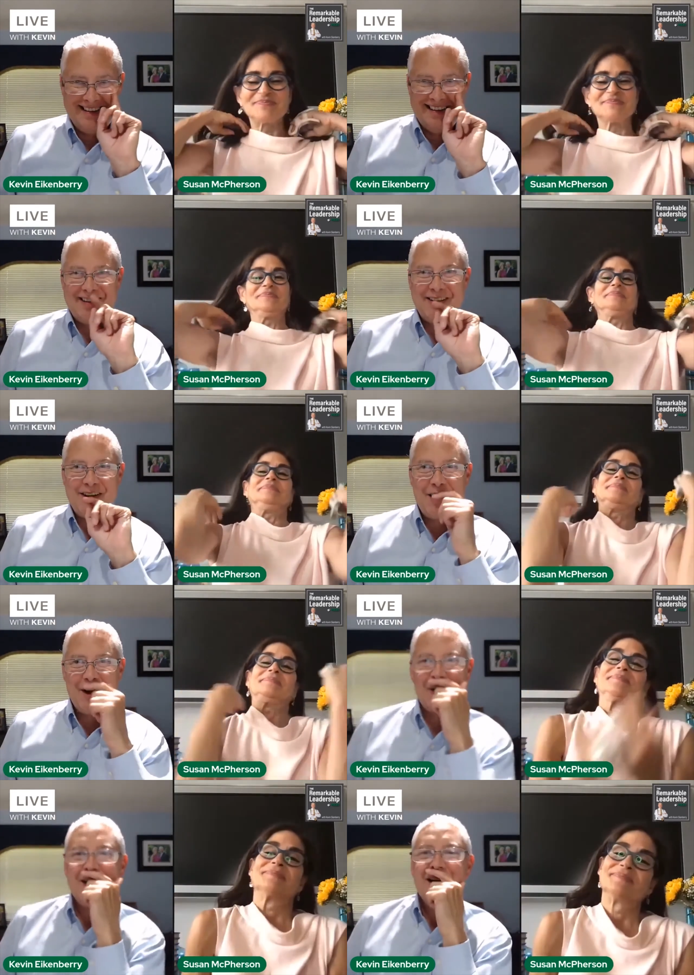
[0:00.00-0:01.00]
Speaker 1: you
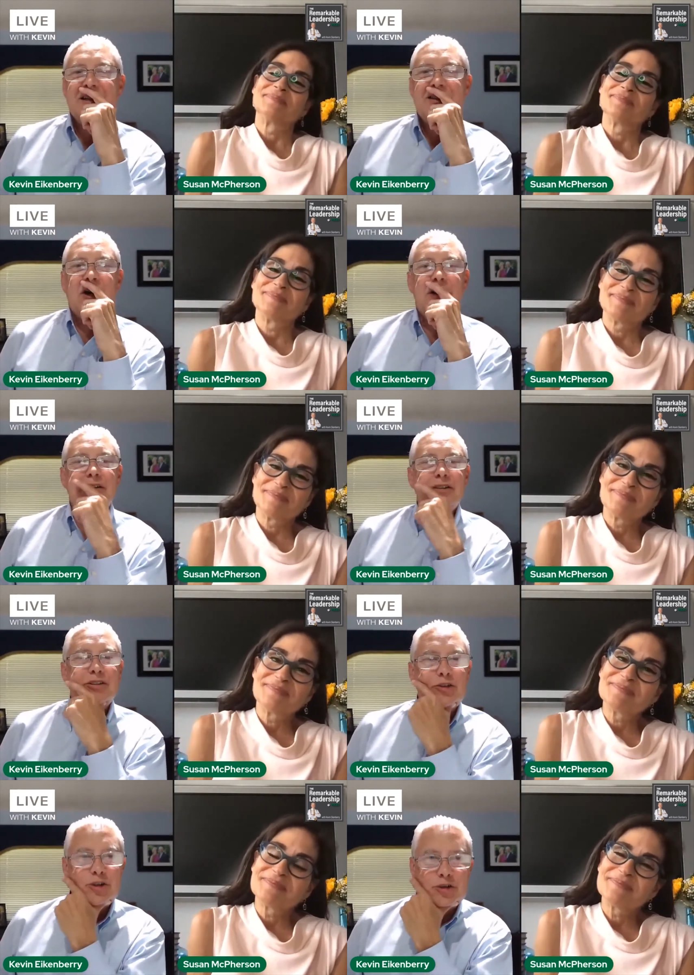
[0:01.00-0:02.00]
go. So
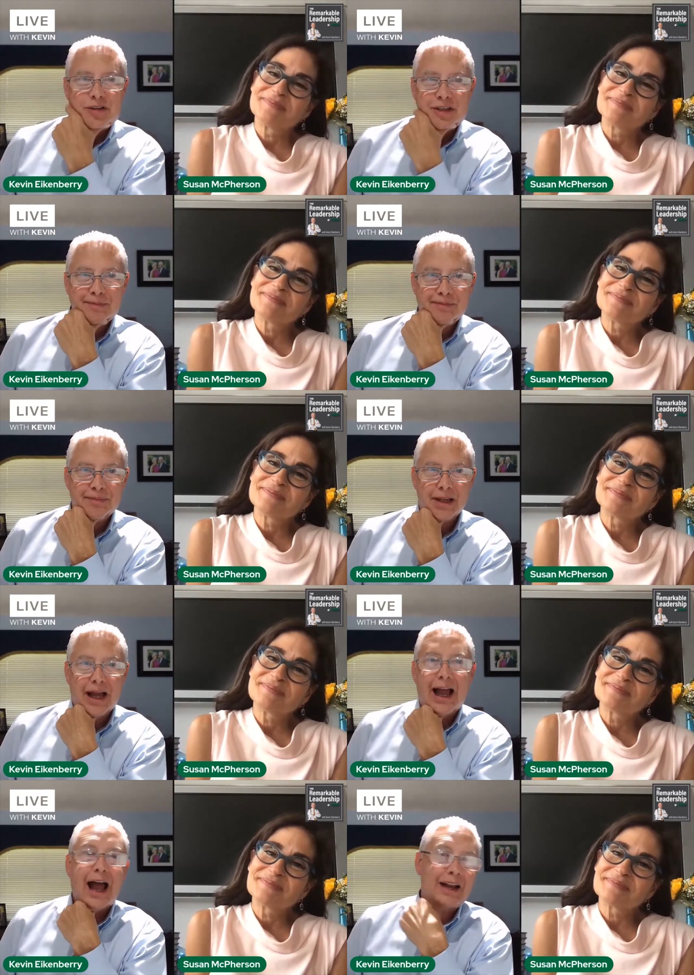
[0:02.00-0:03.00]
Susan,
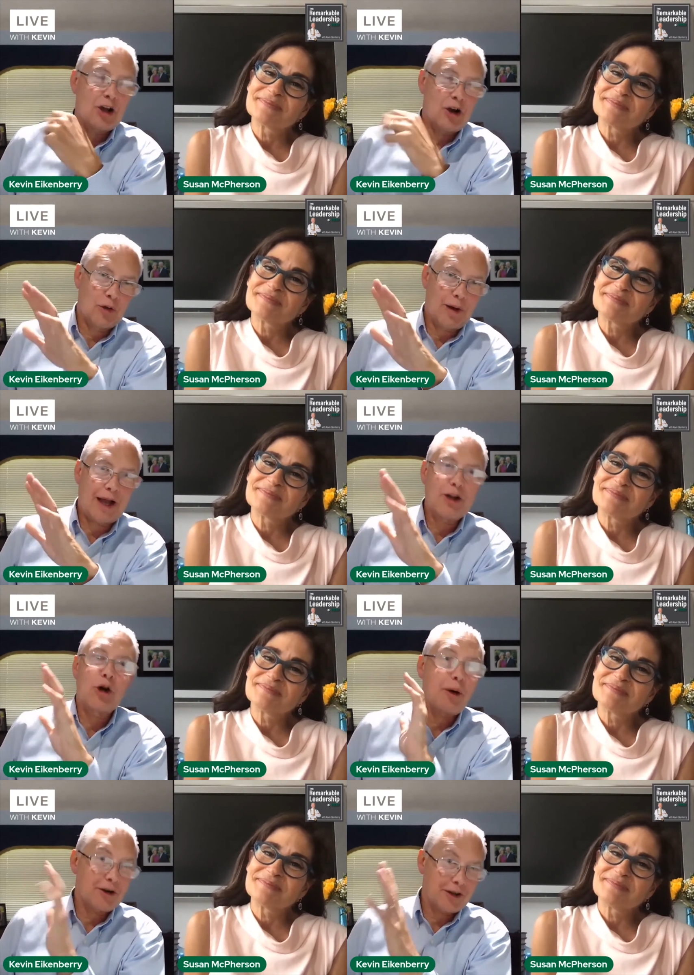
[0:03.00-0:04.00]
I know
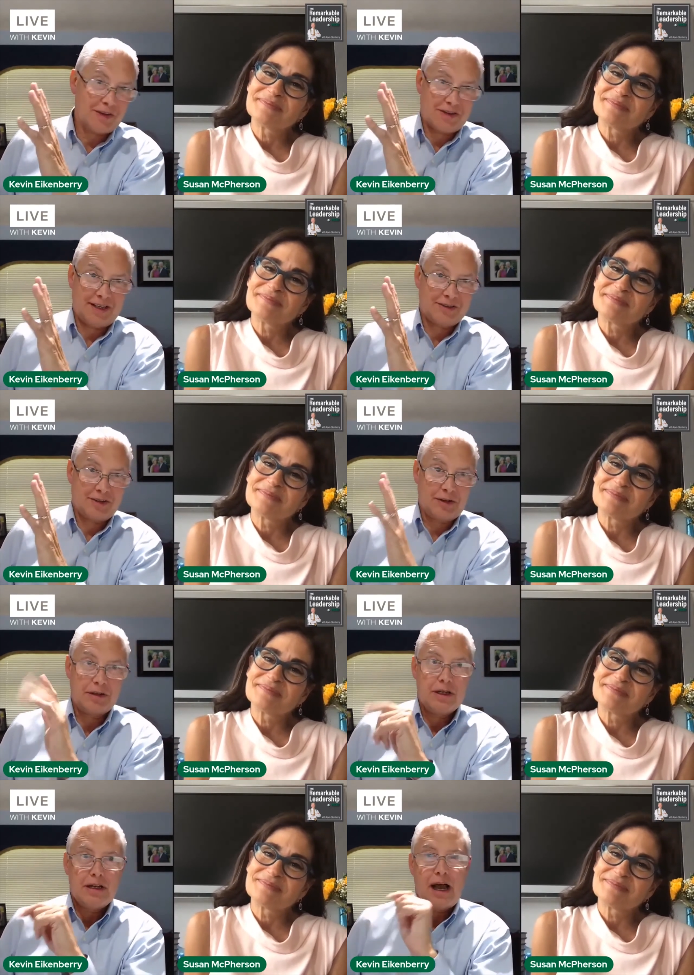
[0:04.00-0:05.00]
part of this answer.
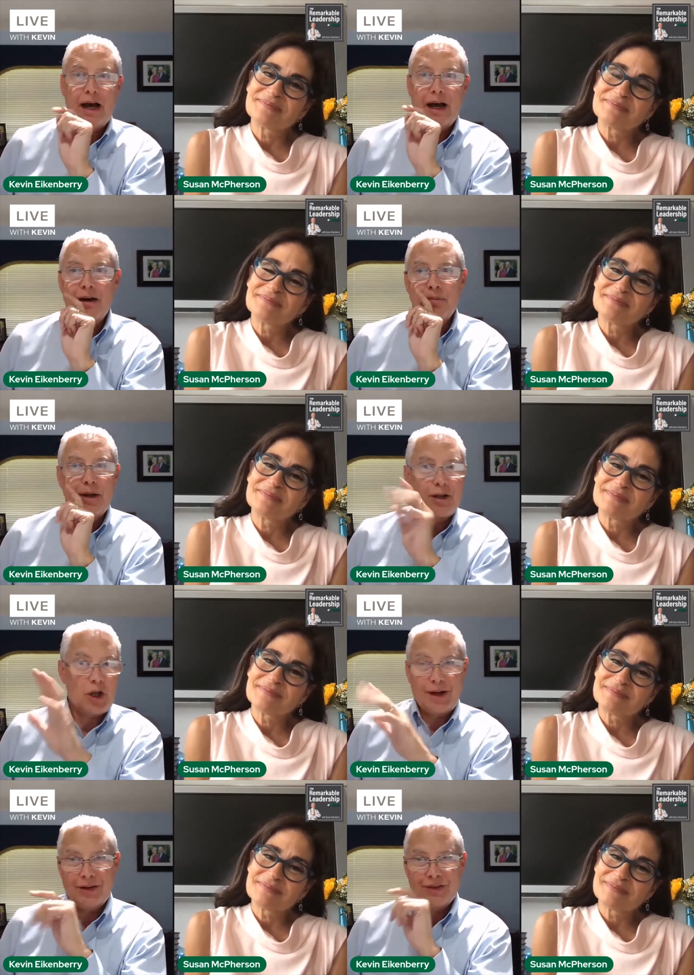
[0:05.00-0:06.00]
But no
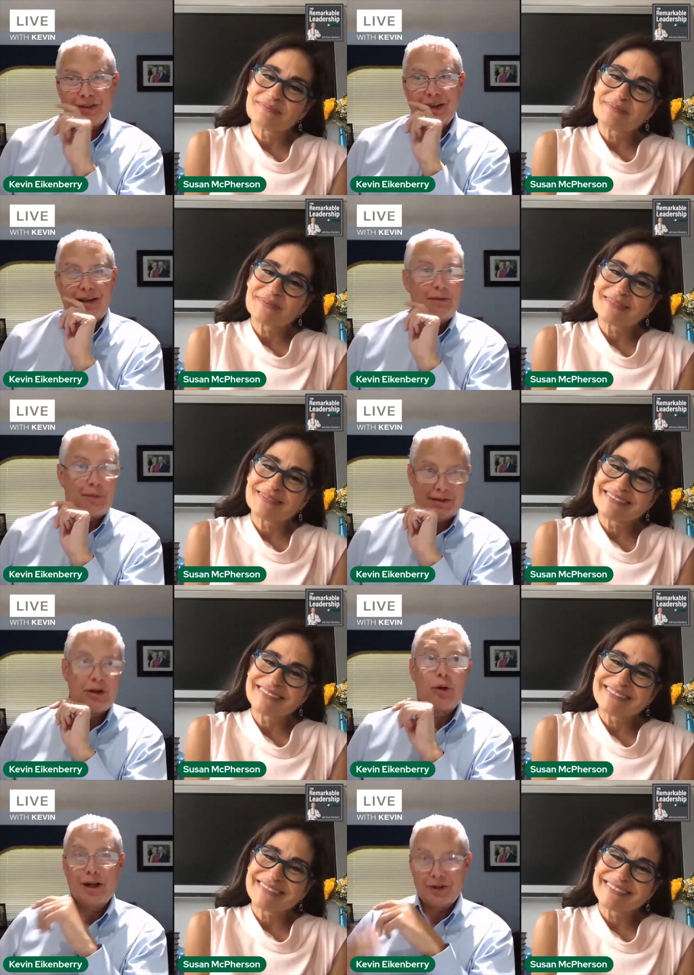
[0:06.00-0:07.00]
one else does. I mean, no
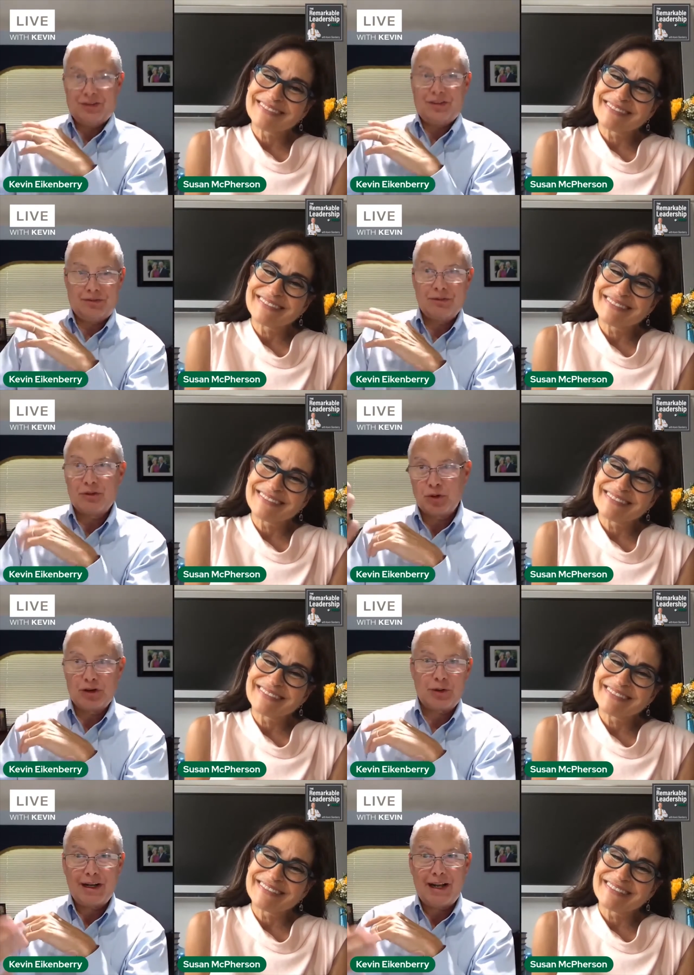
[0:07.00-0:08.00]
one else that's with us
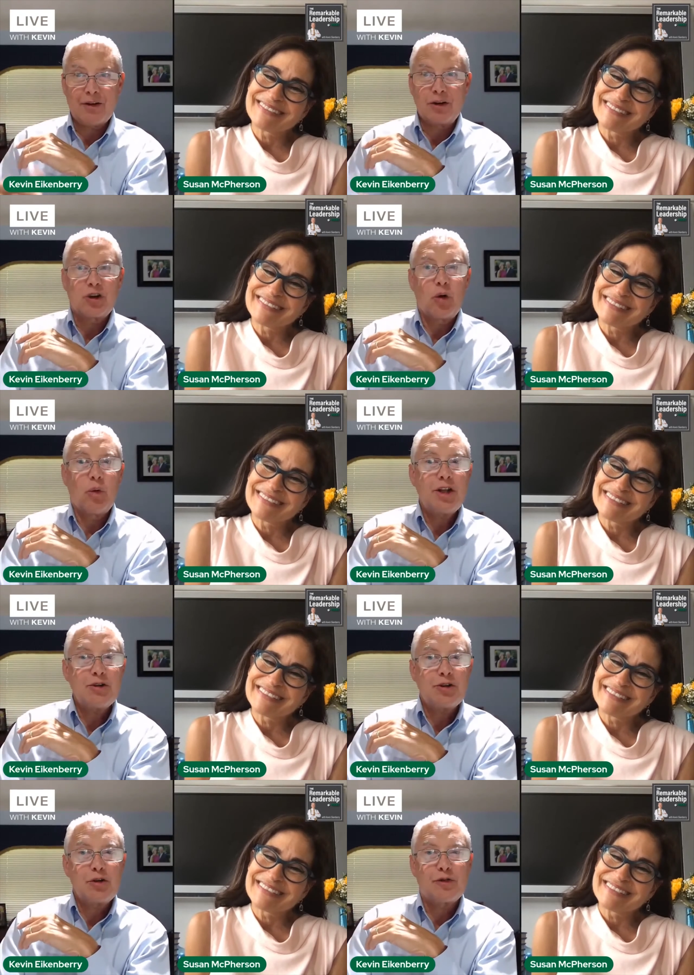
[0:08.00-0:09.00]
right now knows. What do you
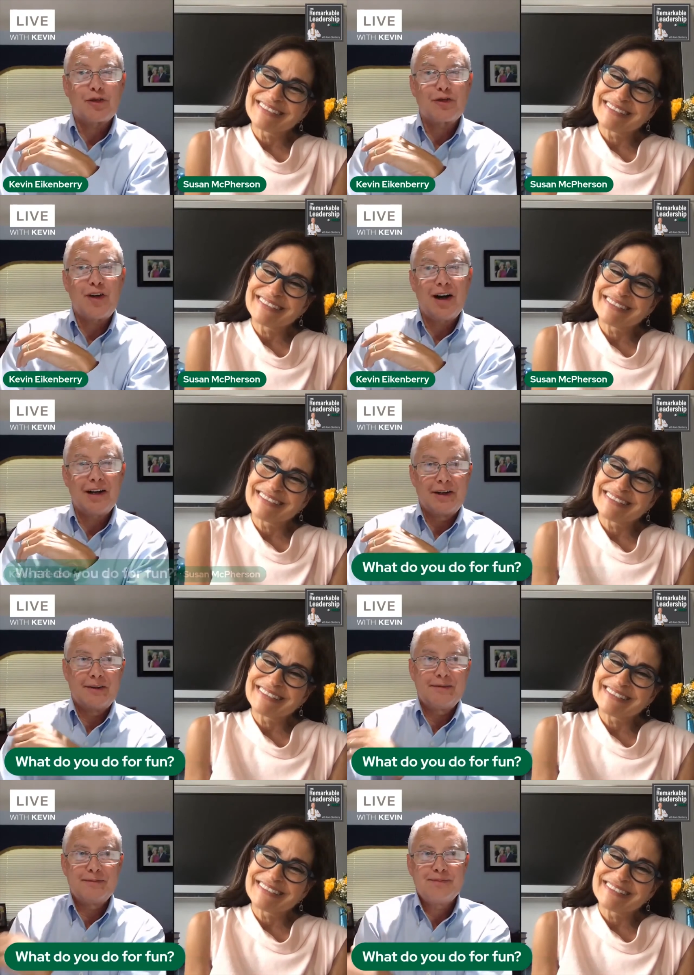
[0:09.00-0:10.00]
do for fun?
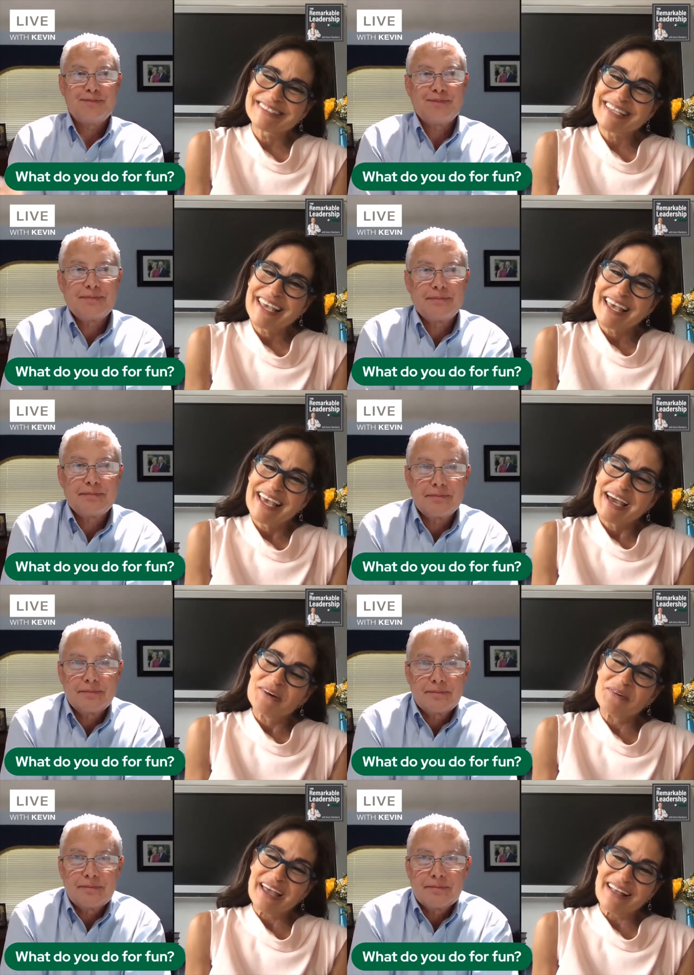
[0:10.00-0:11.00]

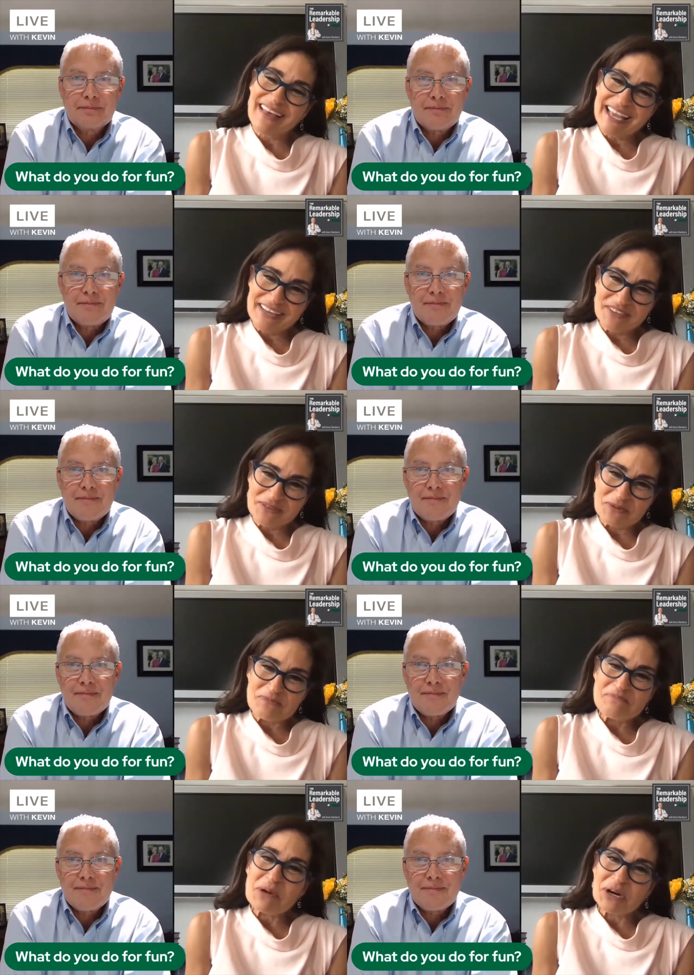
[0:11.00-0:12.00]
Well, I have a
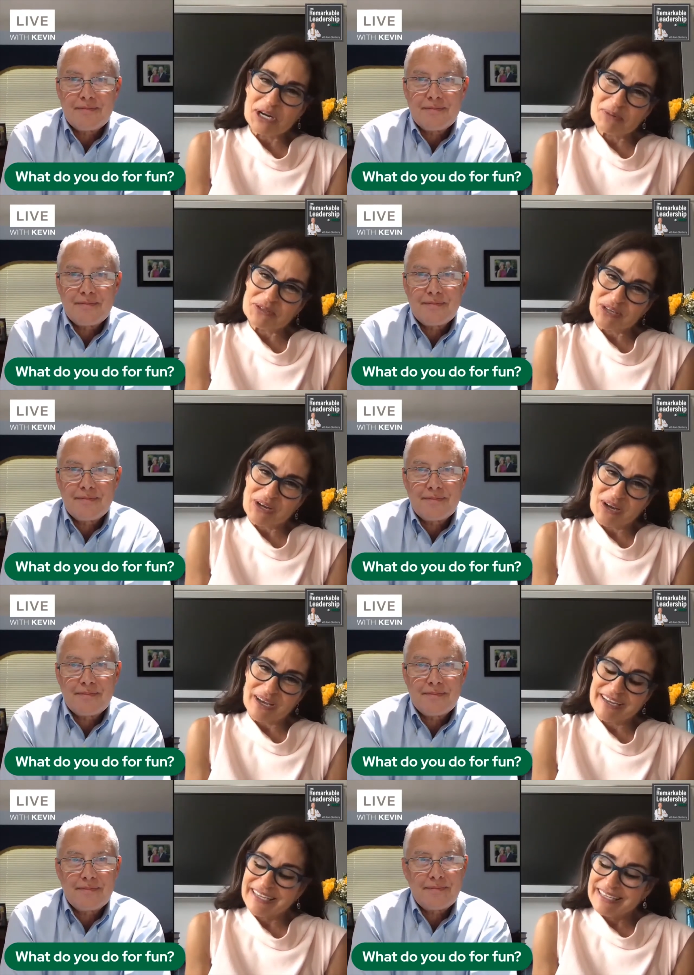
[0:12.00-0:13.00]
remarkable
Speaker 2: dog